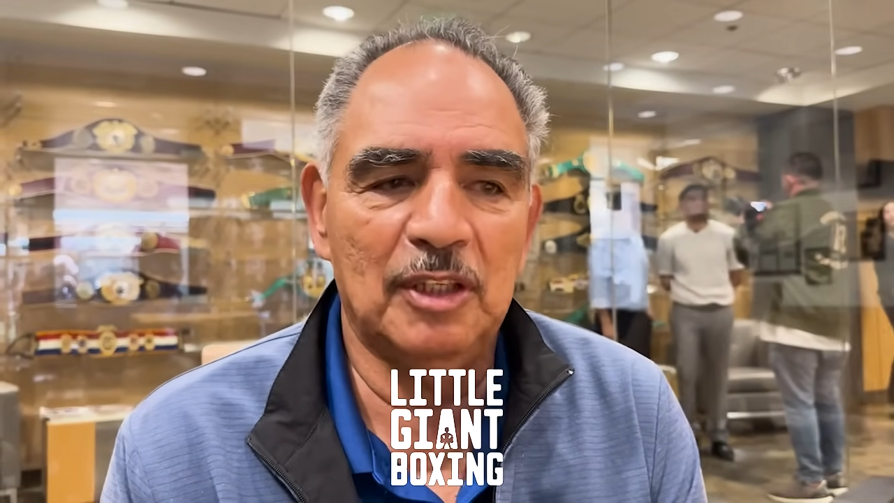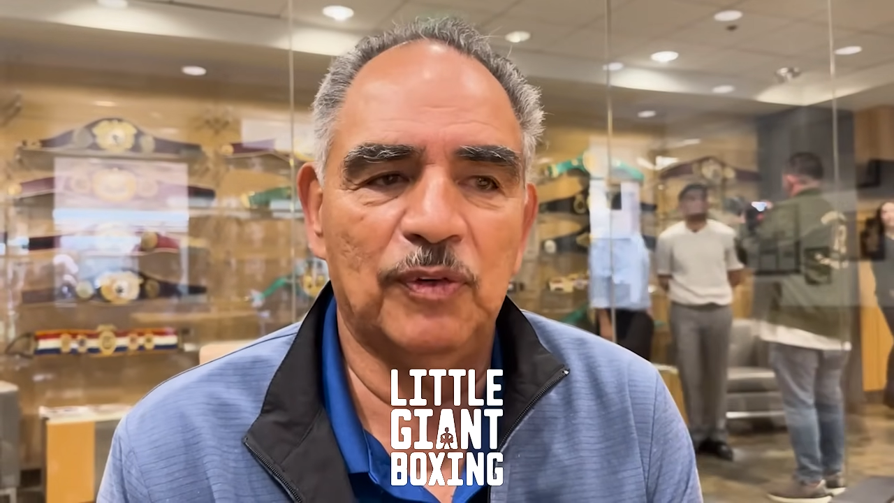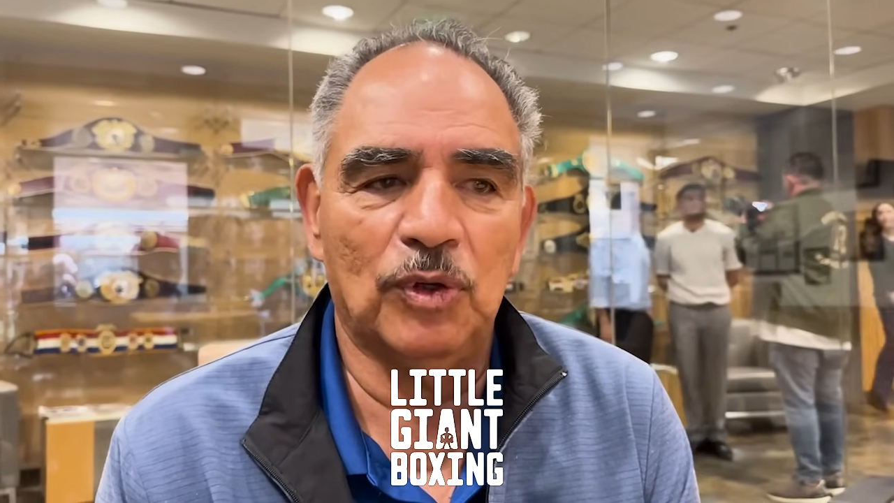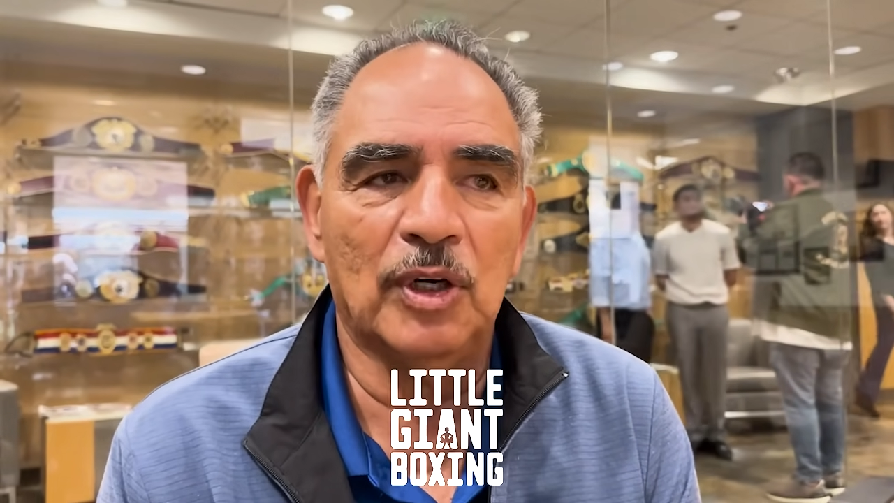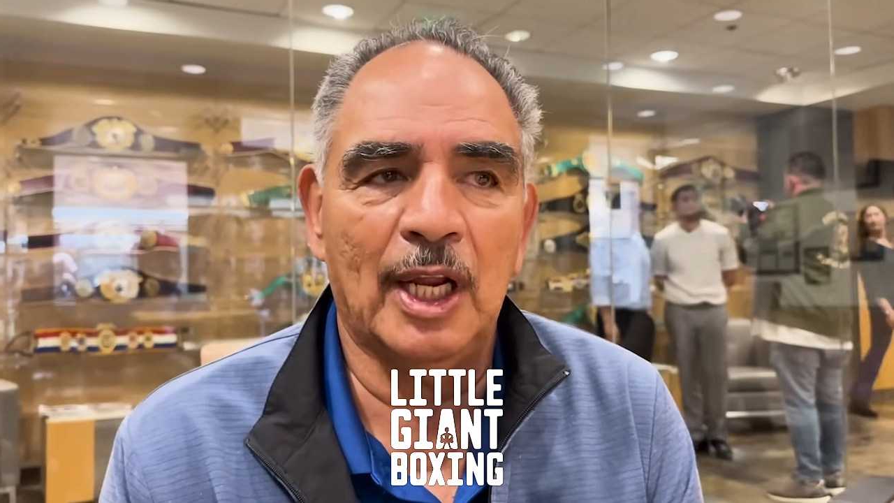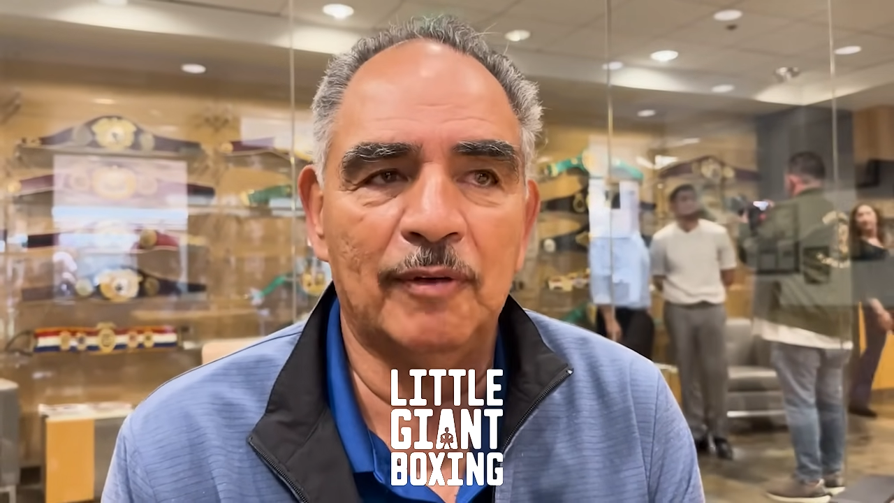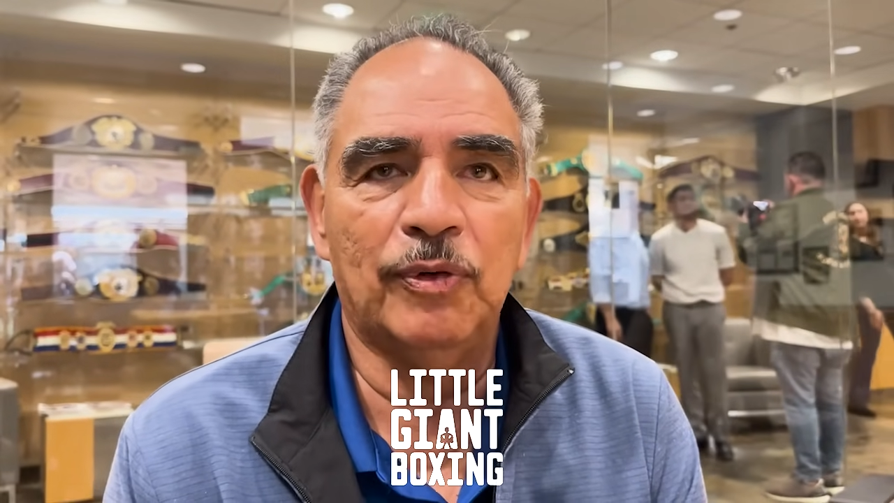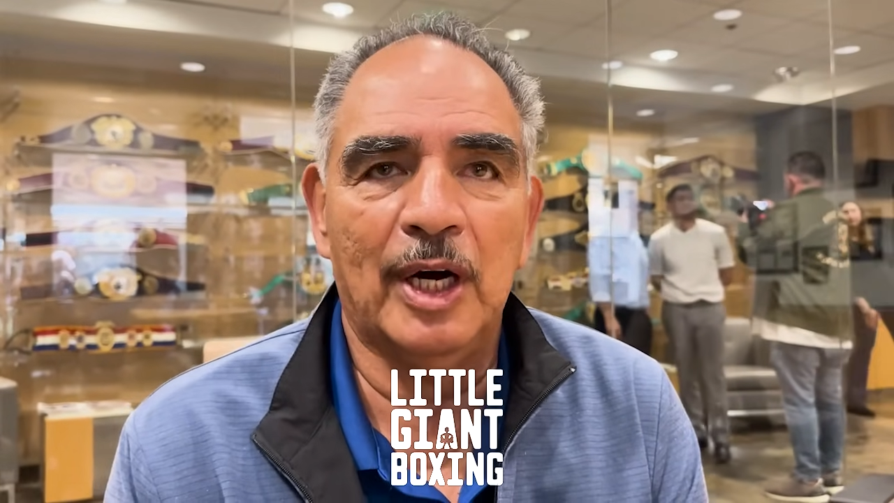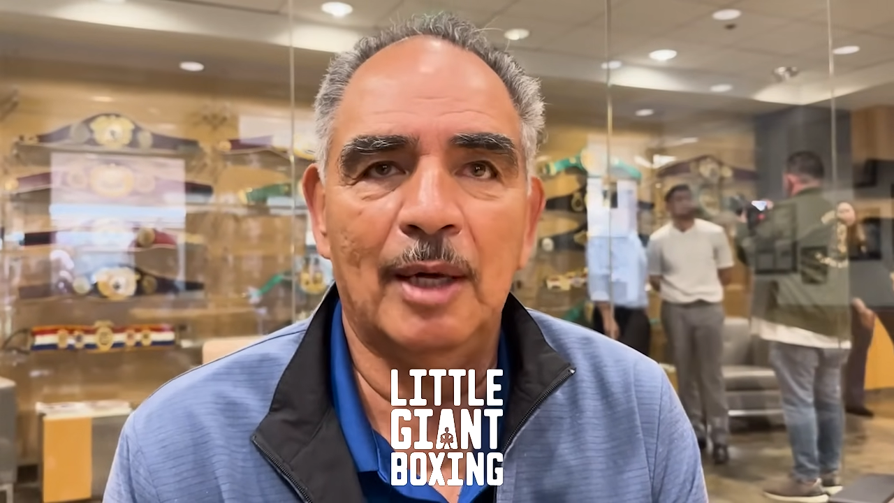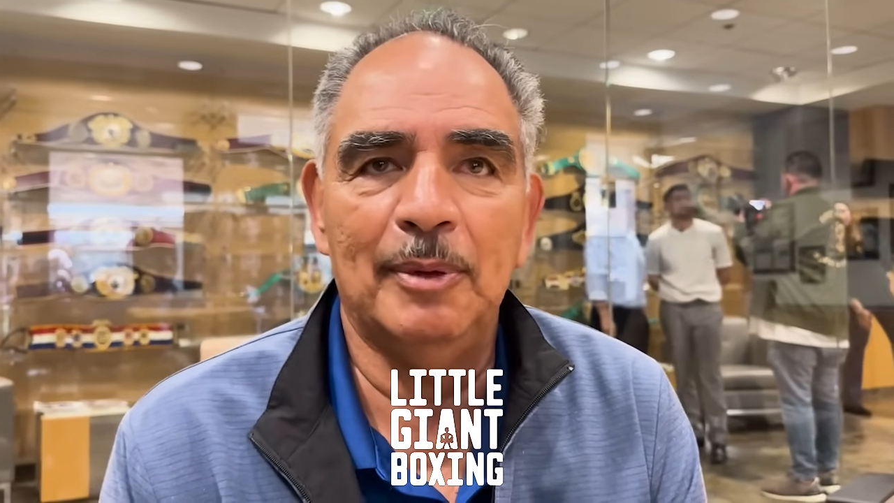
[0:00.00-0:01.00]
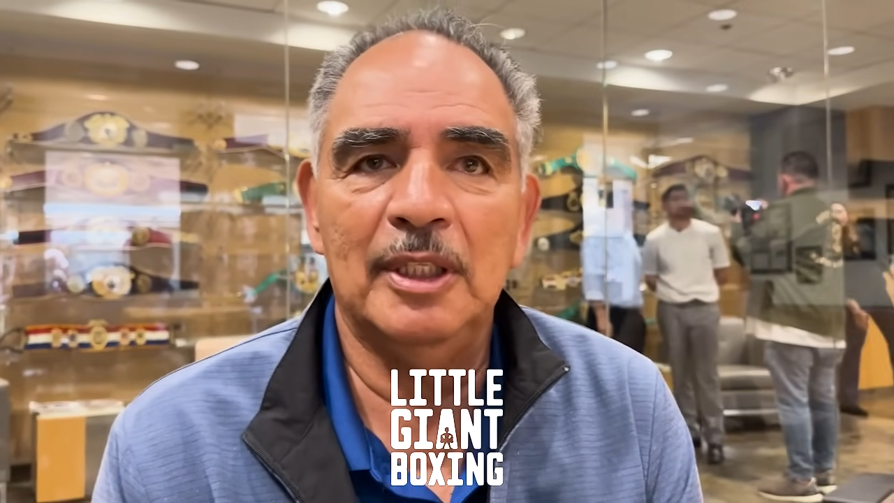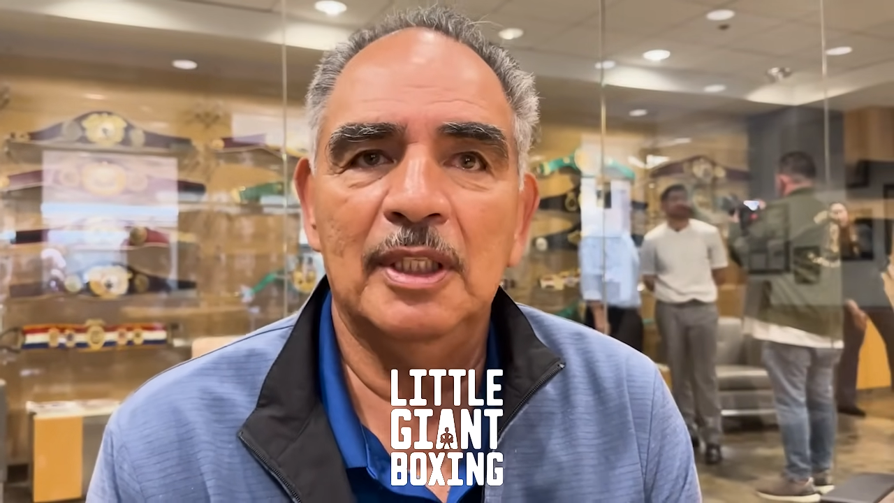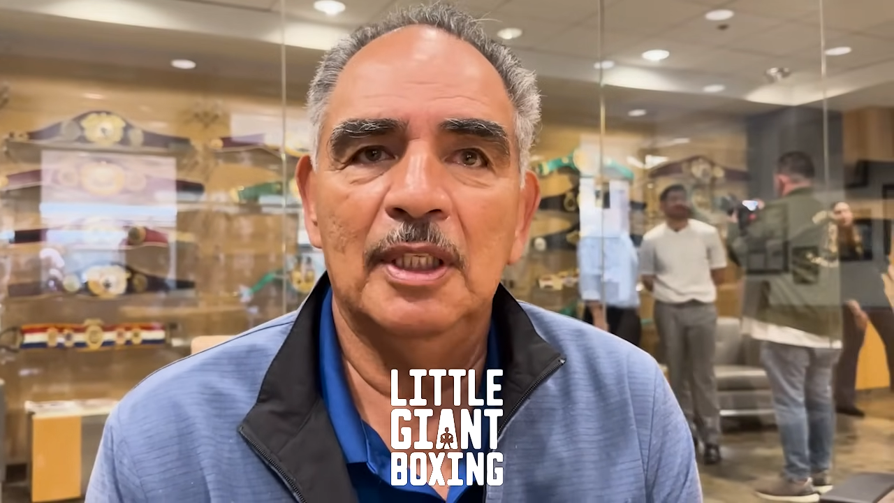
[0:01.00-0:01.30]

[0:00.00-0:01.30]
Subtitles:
a difficult climb for Jaime.